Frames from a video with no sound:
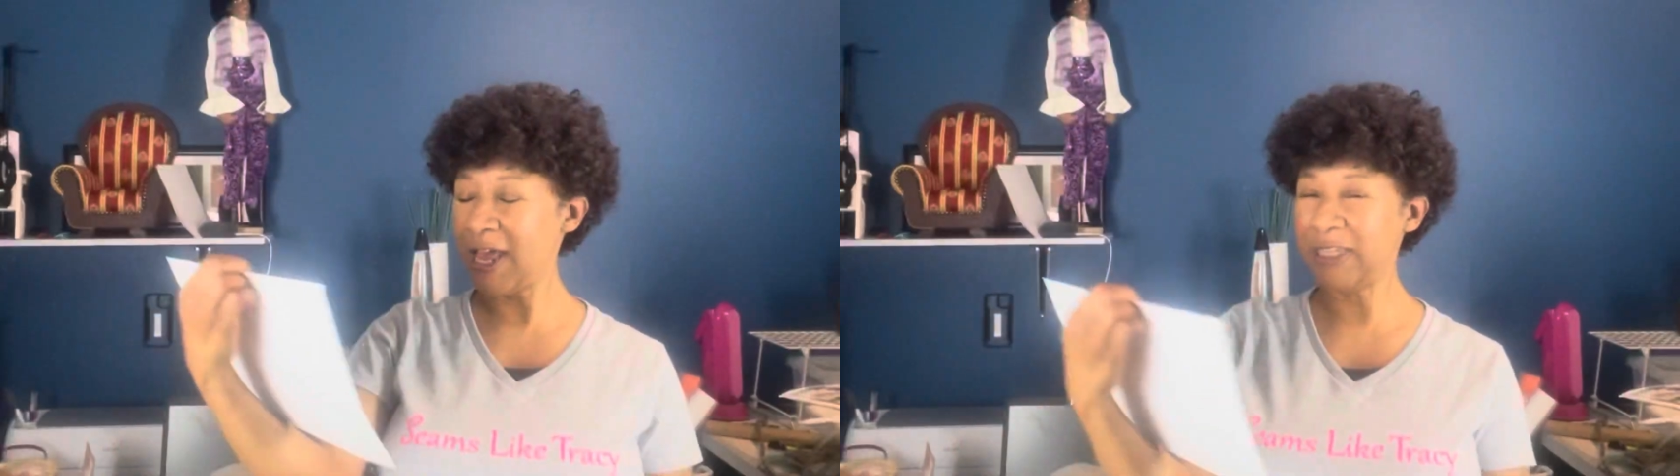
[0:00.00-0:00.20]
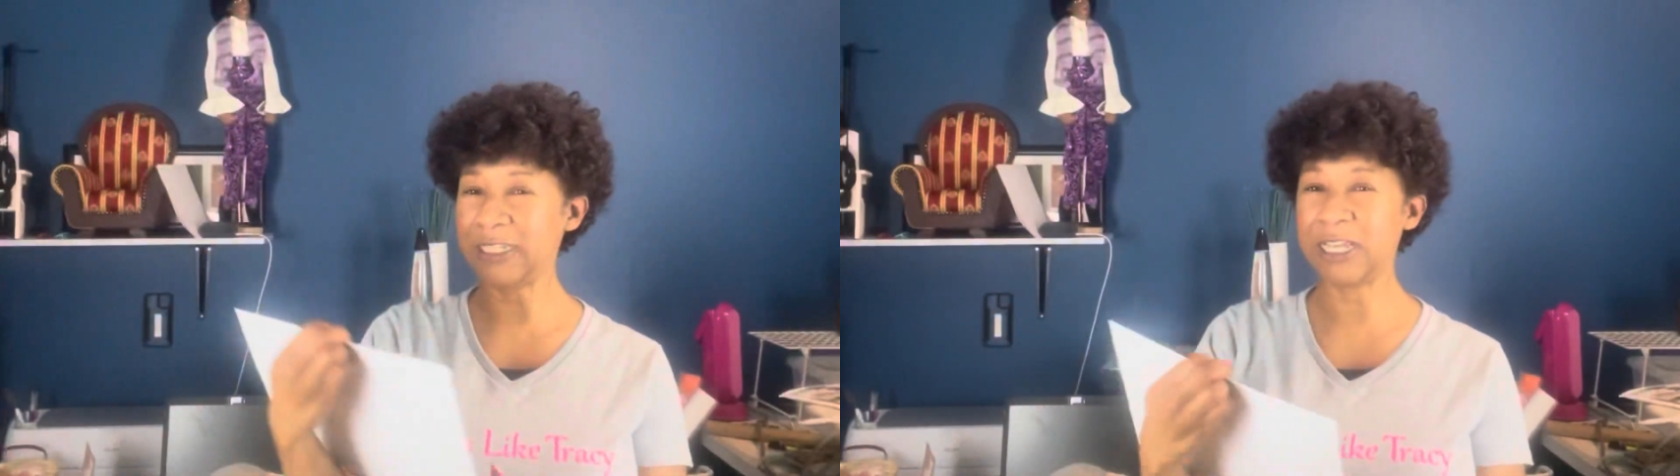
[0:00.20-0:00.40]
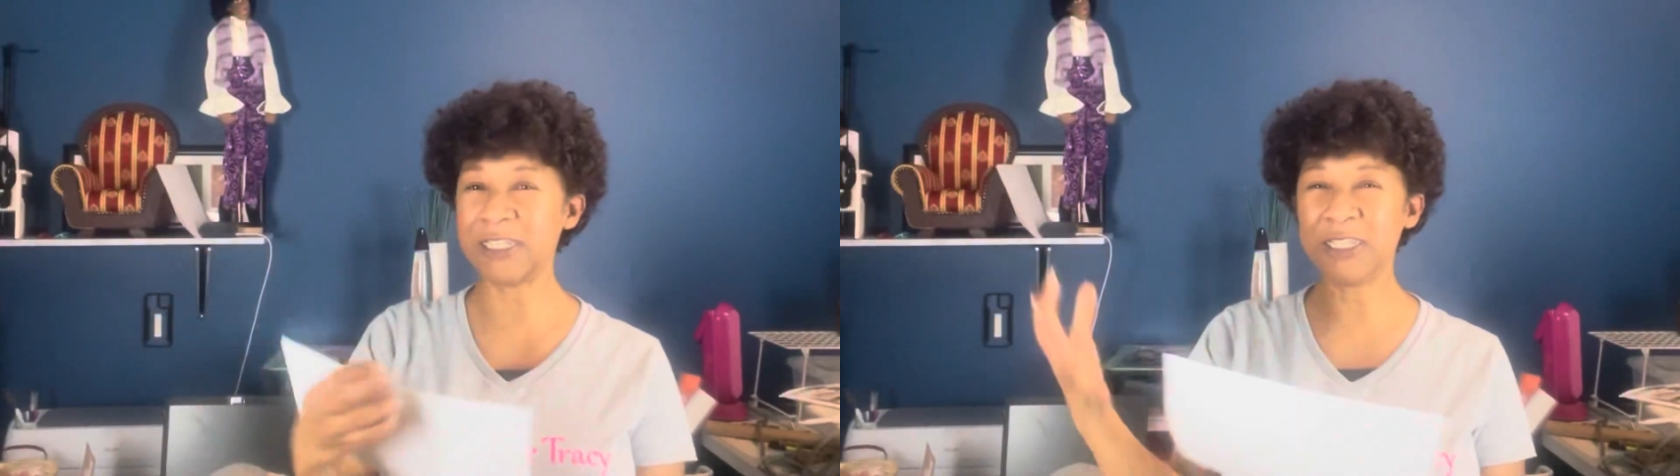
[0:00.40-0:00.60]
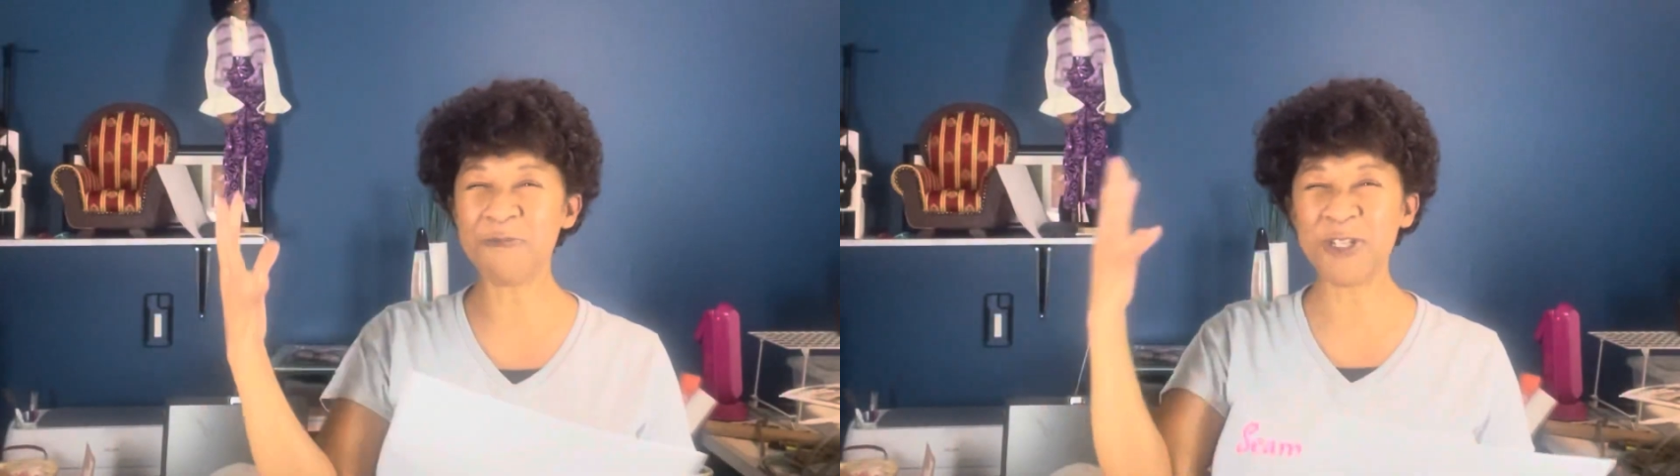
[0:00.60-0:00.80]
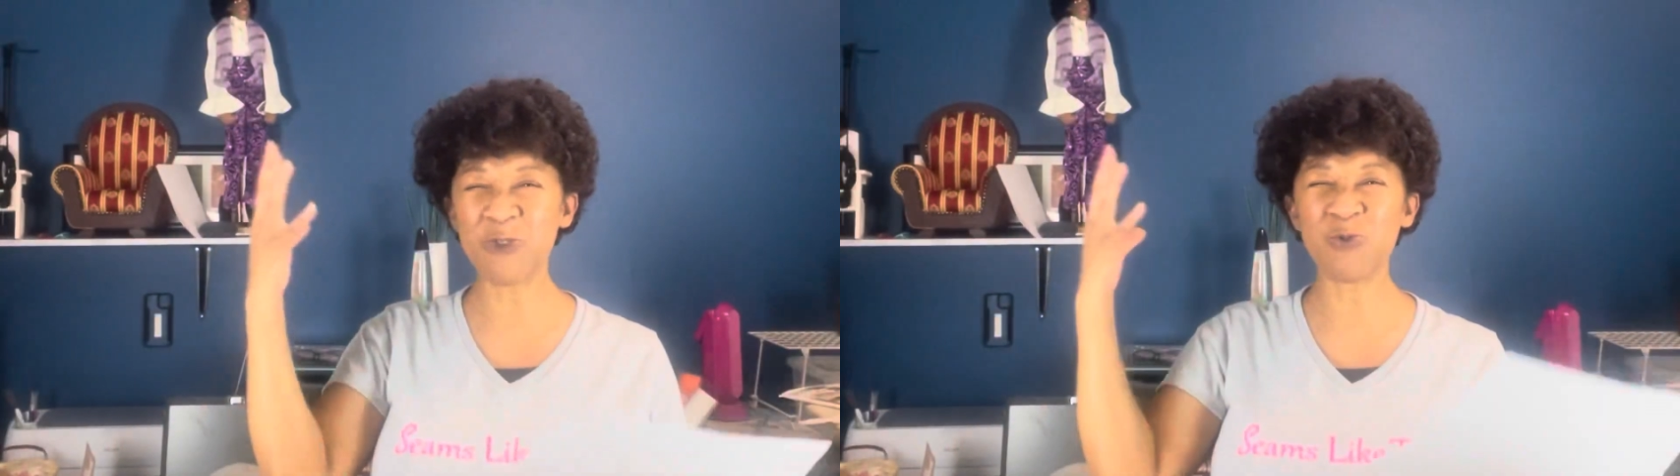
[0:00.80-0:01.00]
I just had so
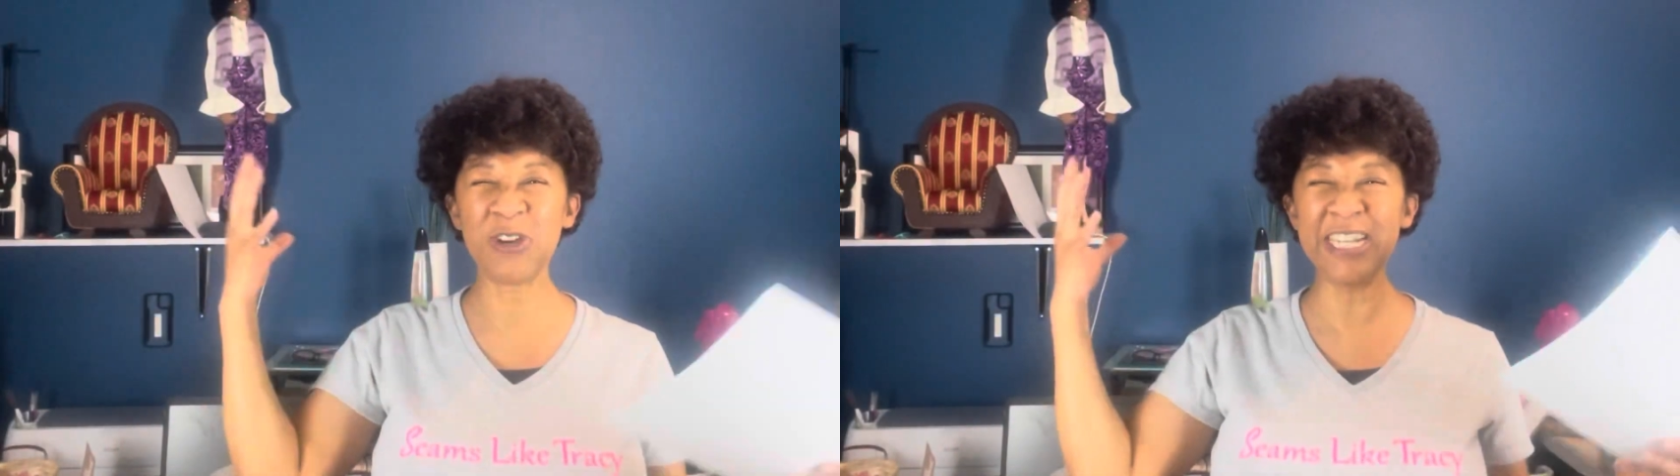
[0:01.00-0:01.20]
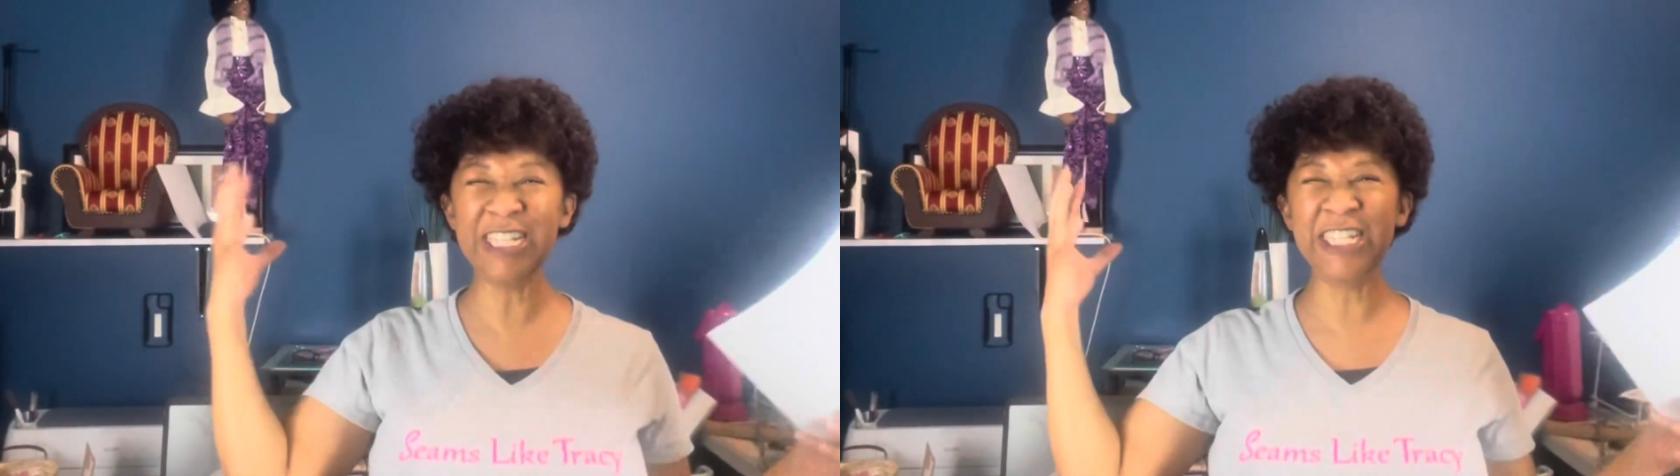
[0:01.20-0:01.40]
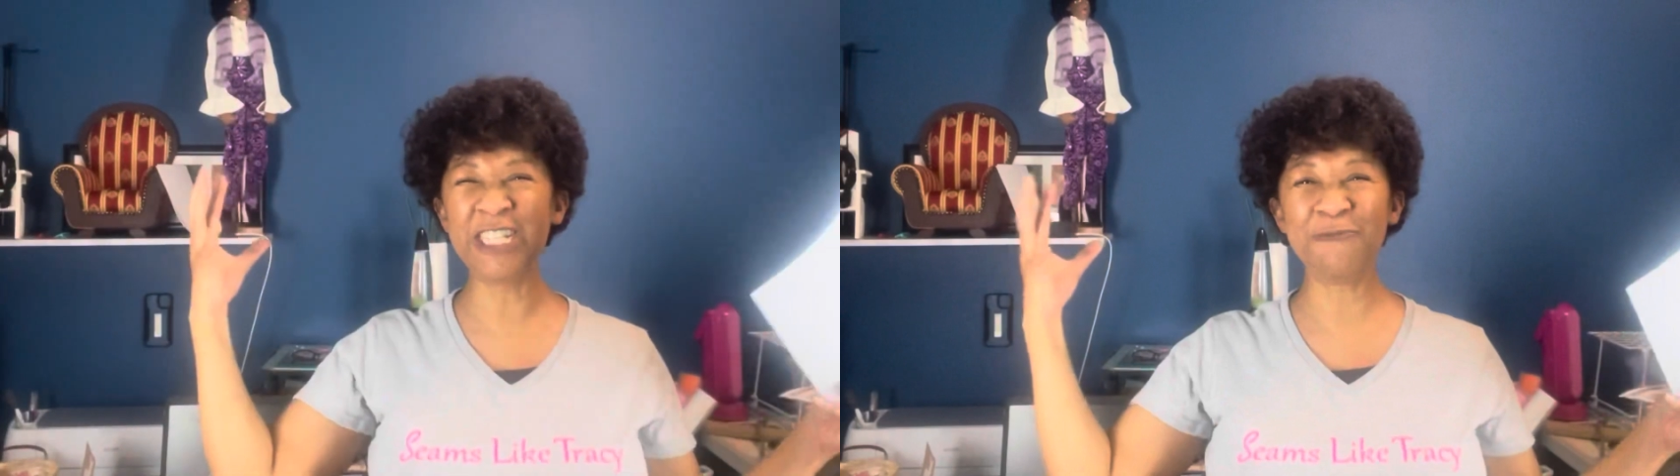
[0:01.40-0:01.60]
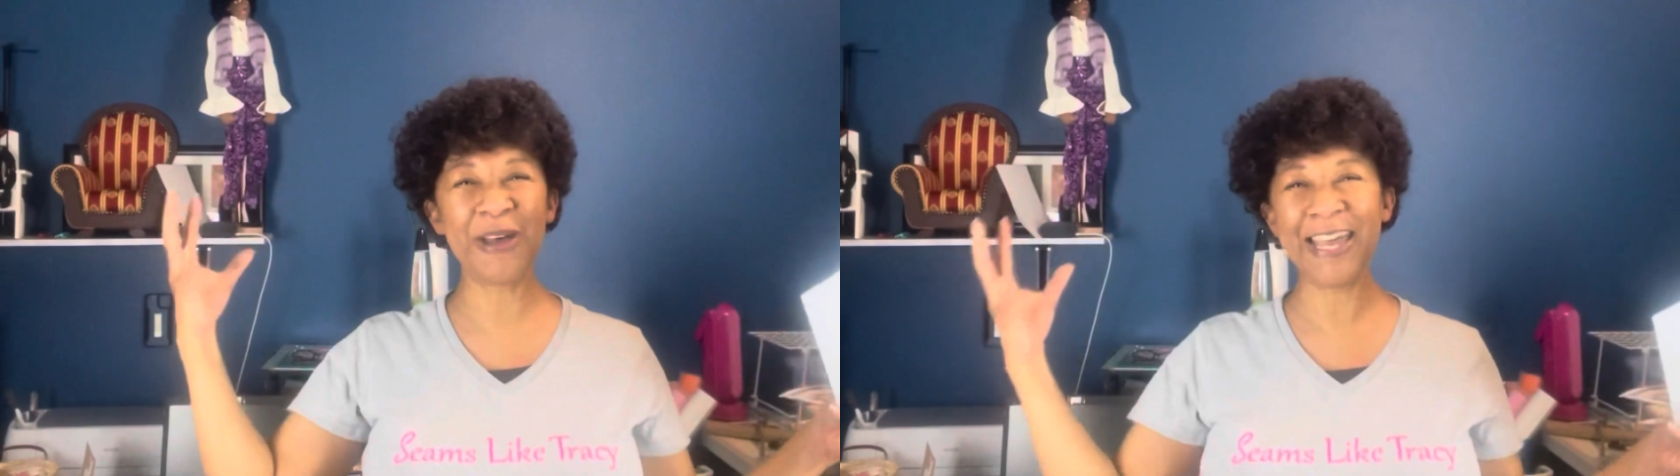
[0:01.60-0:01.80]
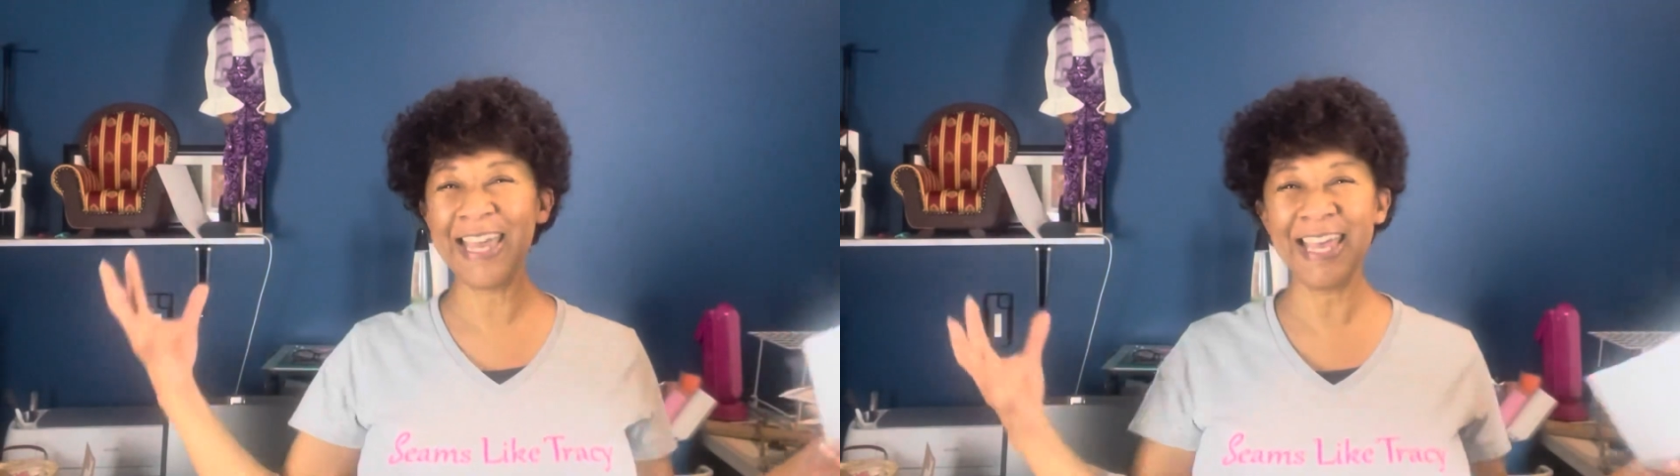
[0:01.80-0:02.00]
much rage in
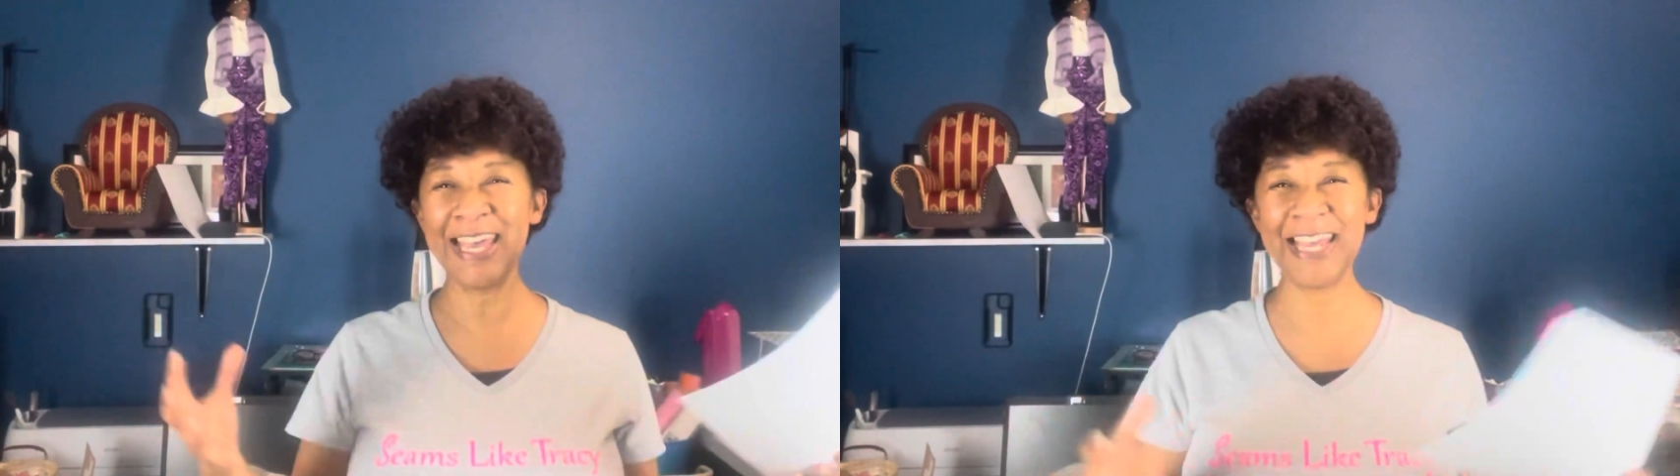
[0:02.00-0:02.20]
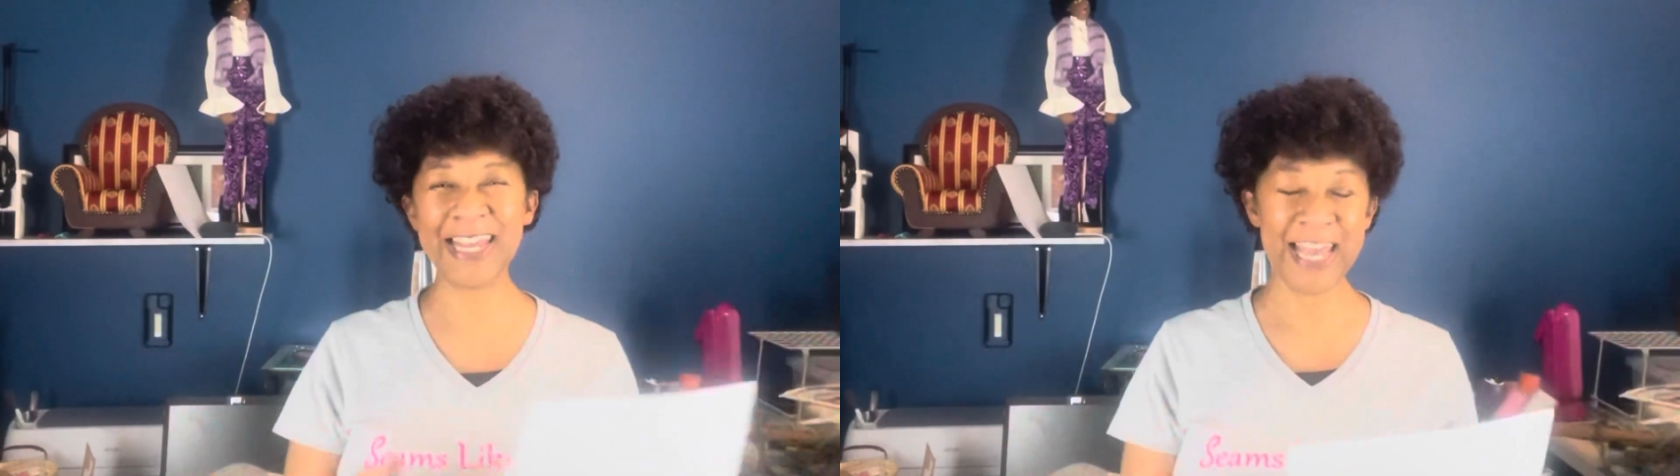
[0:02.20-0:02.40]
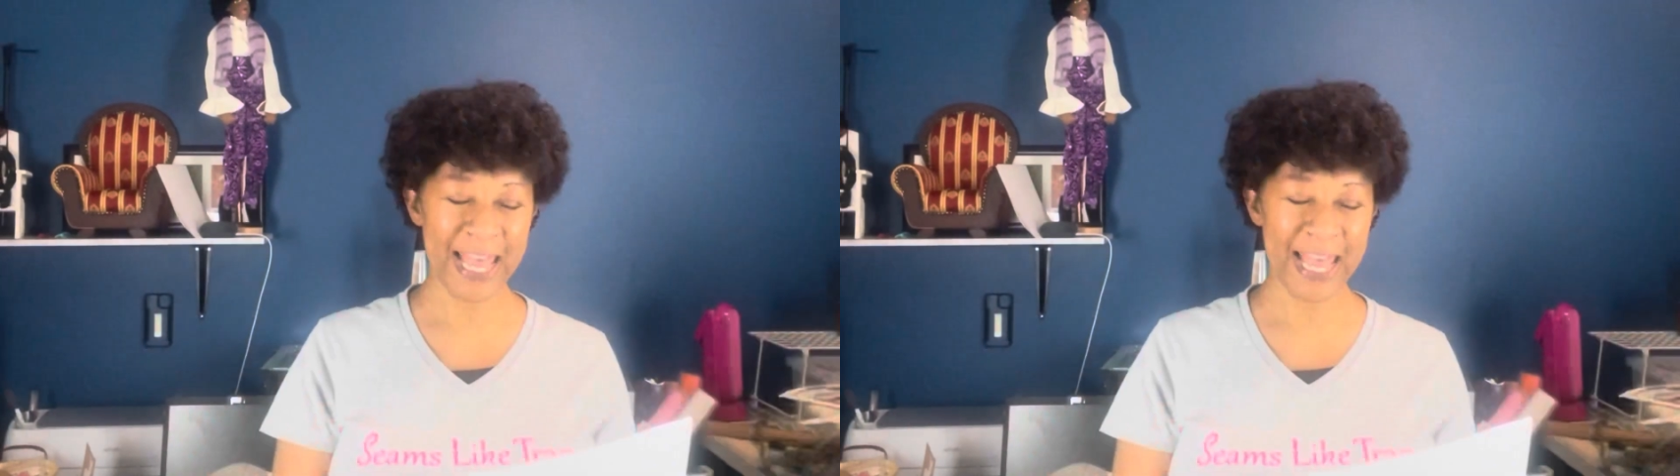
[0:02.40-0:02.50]
my head,